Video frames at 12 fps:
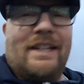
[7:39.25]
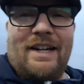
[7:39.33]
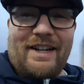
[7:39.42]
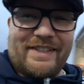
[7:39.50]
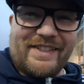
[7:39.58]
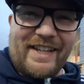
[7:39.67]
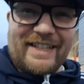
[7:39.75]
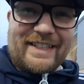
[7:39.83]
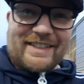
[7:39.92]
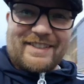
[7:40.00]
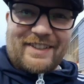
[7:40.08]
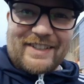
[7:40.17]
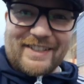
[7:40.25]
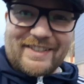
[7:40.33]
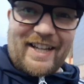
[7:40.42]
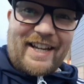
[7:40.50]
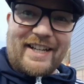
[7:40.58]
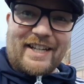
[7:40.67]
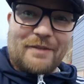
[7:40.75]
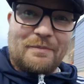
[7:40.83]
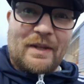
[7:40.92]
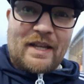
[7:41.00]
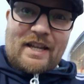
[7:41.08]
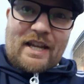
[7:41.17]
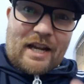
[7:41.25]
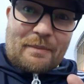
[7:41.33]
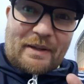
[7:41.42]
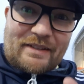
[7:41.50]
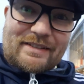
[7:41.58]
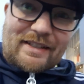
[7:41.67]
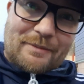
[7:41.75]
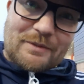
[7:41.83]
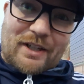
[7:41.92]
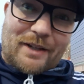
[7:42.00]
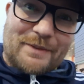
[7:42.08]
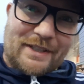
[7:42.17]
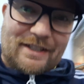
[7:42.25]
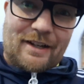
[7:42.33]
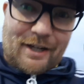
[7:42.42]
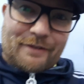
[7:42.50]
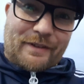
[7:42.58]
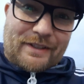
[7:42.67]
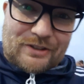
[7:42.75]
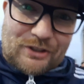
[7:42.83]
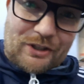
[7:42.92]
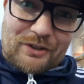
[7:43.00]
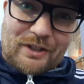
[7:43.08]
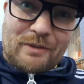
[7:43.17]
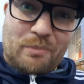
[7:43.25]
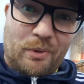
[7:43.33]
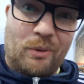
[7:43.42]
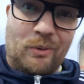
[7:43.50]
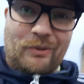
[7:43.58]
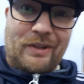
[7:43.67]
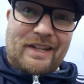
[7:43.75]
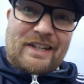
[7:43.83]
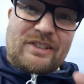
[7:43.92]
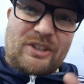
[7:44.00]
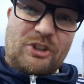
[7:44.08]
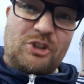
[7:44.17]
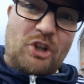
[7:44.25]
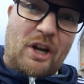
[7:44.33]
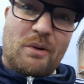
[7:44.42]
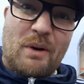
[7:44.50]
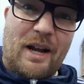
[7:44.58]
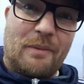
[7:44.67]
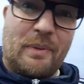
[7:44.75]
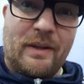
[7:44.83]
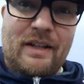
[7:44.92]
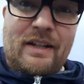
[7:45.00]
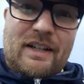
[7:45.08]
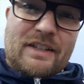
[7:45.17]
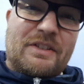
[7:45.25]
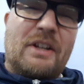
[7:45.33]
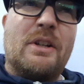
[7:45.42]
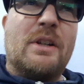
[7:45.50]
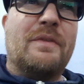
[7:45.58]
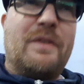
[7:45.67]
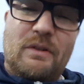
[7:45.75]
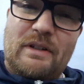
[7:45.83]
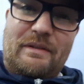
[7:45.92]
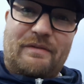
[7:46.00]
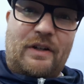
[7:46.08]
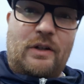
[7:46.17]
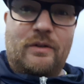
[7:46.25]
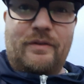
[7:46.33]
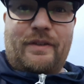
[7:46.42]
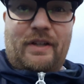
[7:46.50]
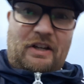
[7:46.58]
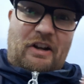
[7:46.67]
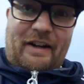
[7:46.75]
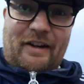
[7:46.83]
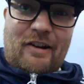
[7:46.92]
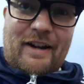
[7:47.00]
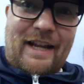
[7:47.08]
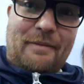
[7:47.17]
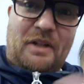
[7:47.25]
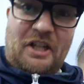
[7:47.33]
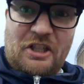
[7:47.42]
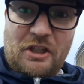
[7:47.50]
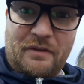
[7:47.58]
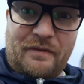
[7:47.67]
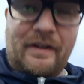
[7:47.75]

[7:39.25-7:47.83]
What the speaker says: I said inside the stadium about sometimes in life it's just important to show up. I don't know if you're involved like I am in a youth